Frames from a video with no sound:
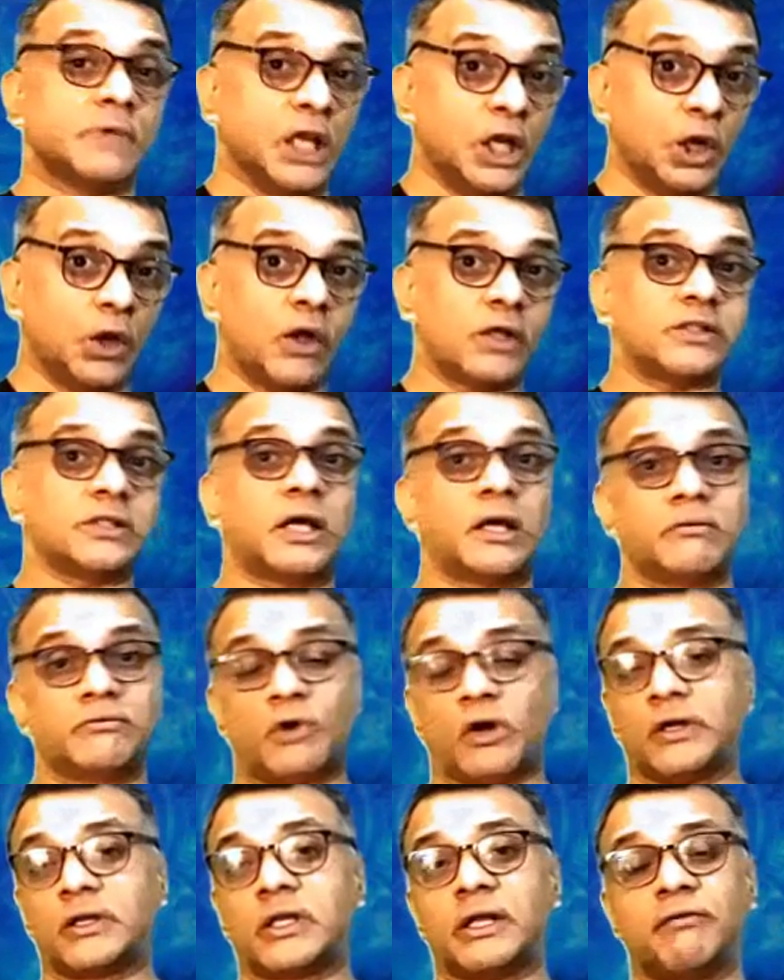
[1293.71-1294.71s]
in-laws are
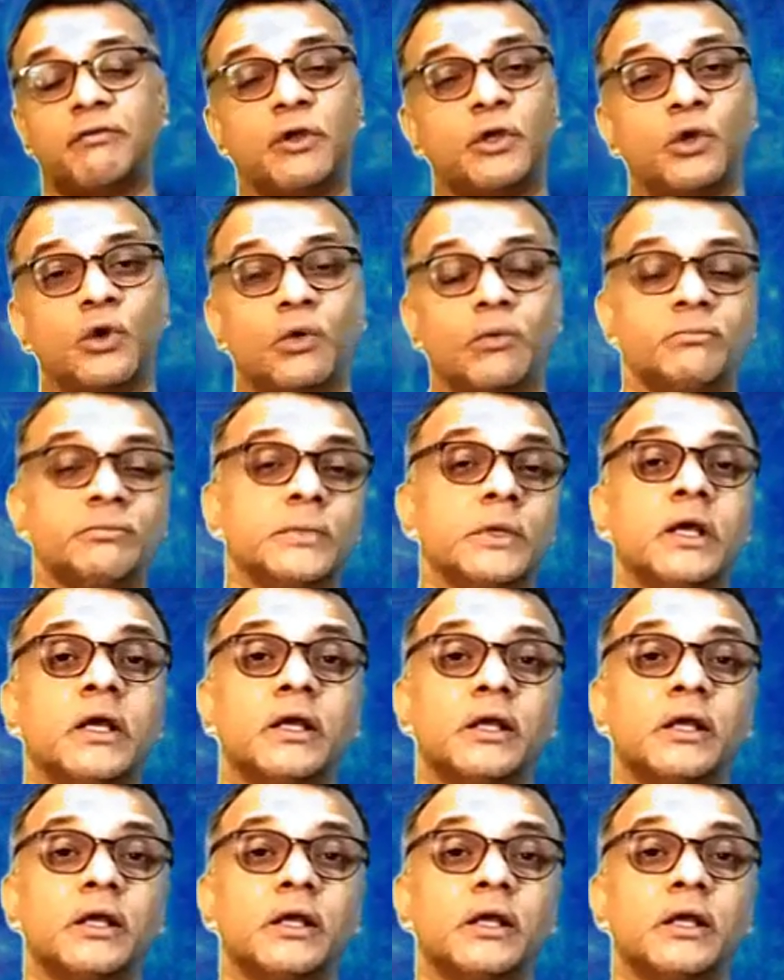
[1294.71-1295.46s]
not giving you